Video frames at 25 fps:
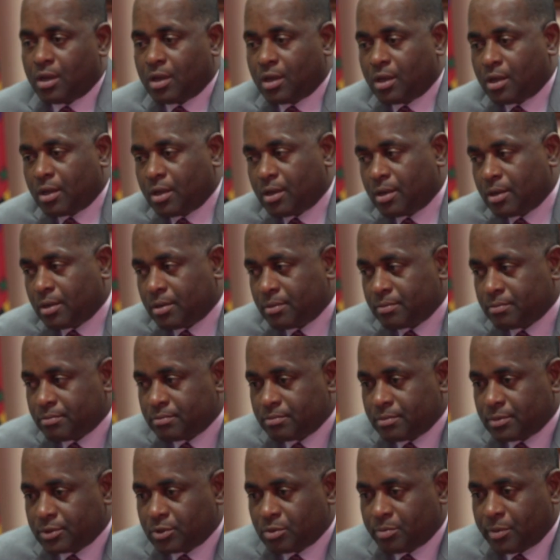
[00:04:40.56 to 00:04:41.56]

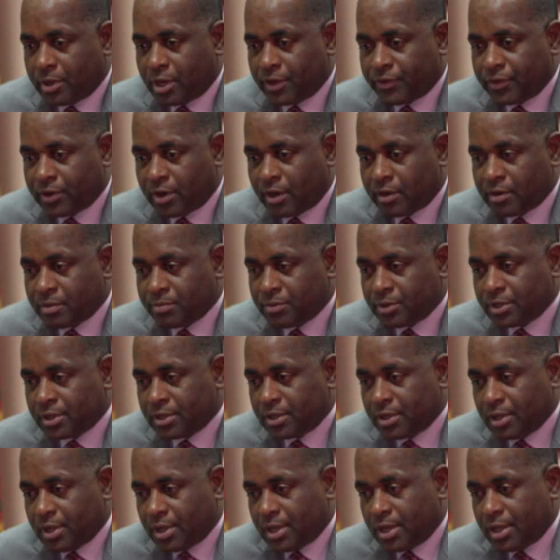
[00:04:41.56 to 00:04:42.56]
um, to benefit
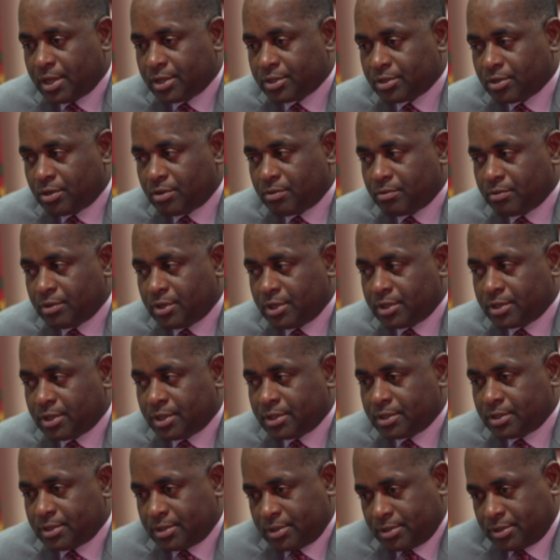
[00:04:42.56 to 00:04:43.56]
everybody. So, in,
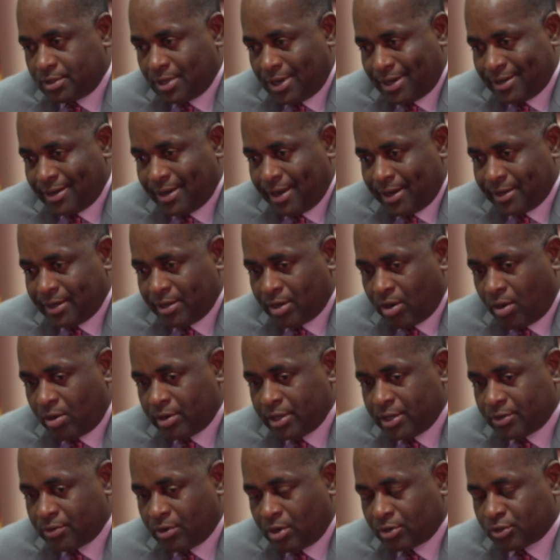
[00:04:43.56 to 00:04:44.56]
in, and, and it,
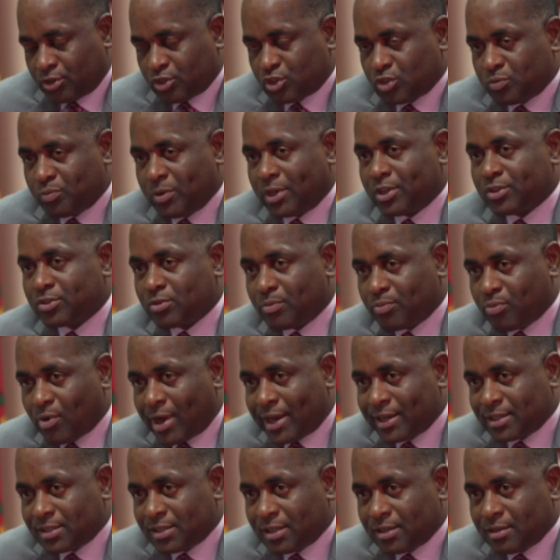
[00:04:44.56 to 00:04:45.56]
all, it, also speaks to
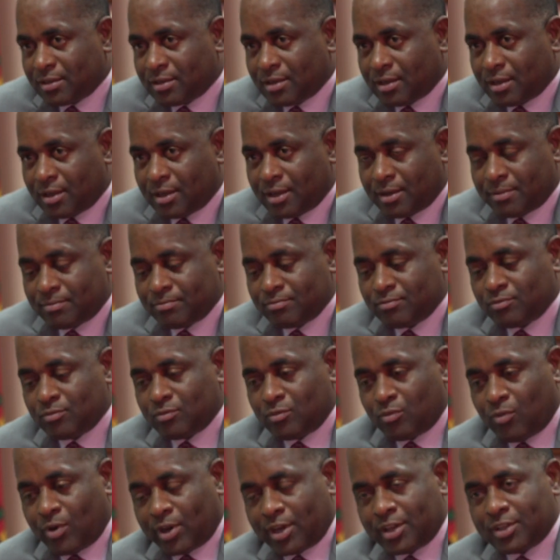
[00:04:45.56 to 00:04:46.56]
pricing. Um,
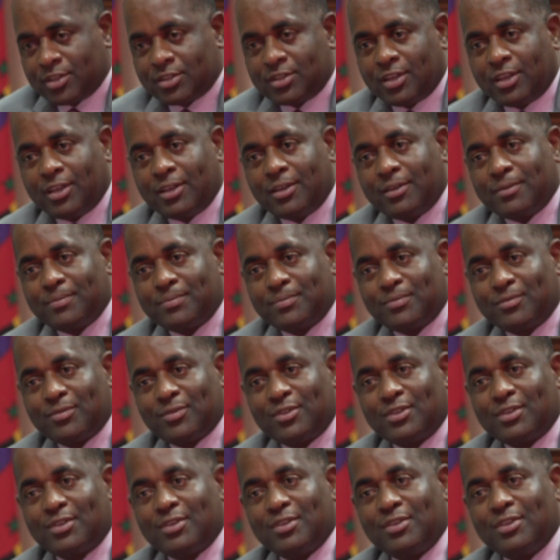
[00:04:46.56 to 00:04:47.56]
what is the,
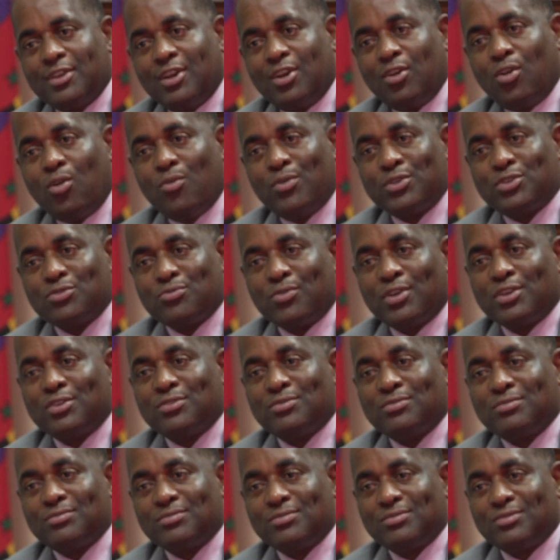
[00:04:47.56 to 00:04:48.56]
the lowest rate
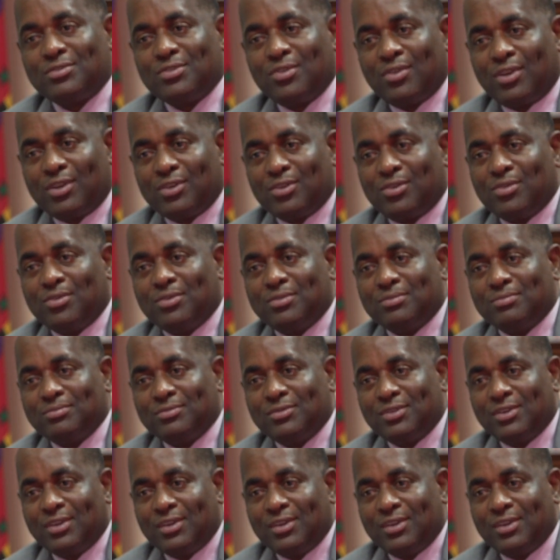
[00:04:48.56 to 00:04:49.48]
you can go